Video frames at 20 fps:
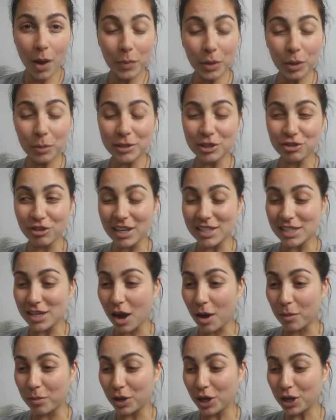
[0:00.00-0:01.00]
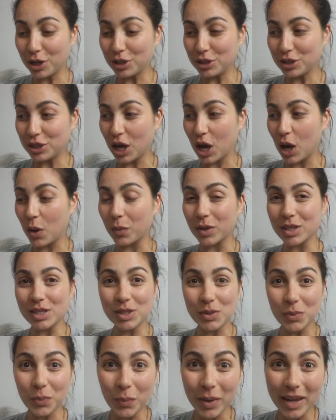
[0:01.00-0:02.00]
I uh, will be trying to upload uh,
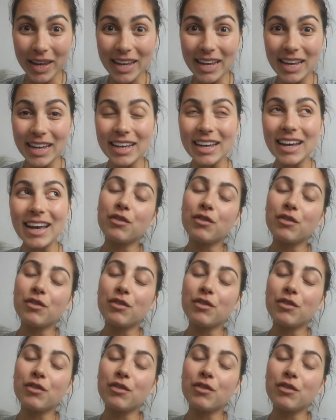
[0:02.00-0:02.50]
once a week.